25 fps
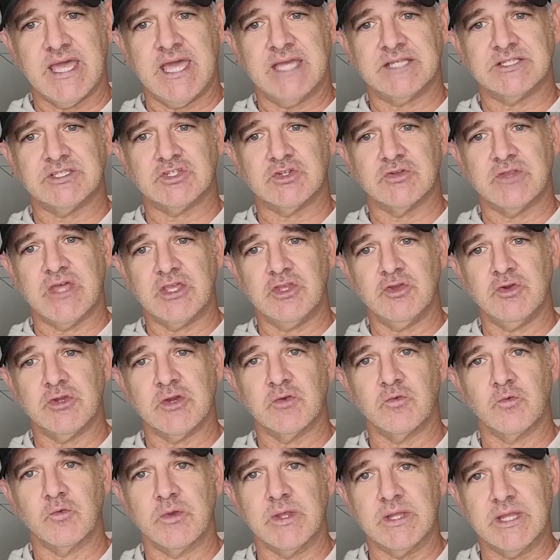and so that you
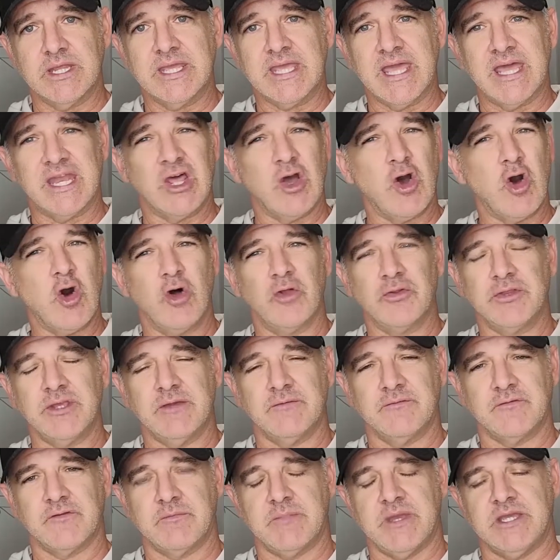can really get it, all the
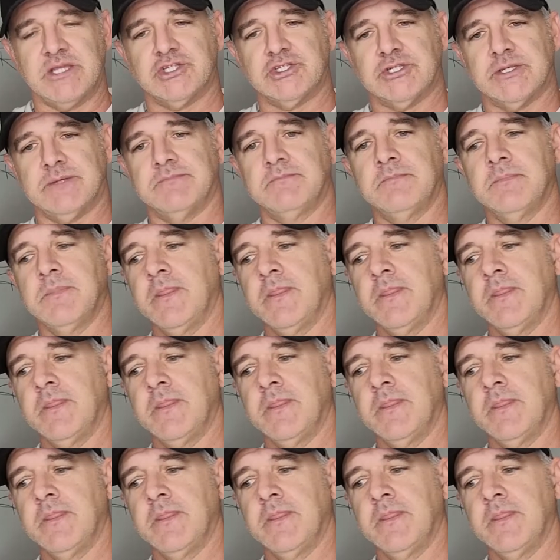information.